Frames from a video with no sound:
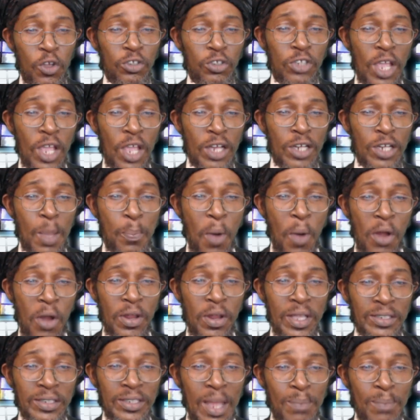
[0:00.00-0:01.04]
if you think the
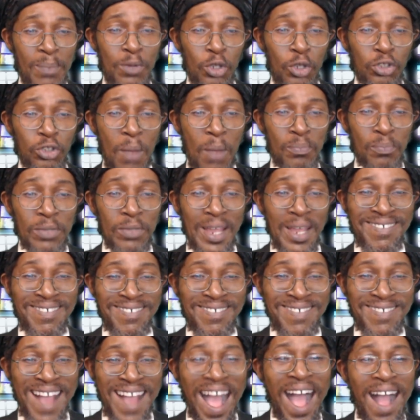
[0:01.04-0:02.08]
police them do
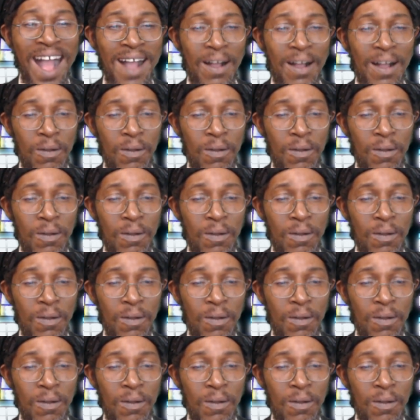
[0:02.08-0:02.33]
something wrong.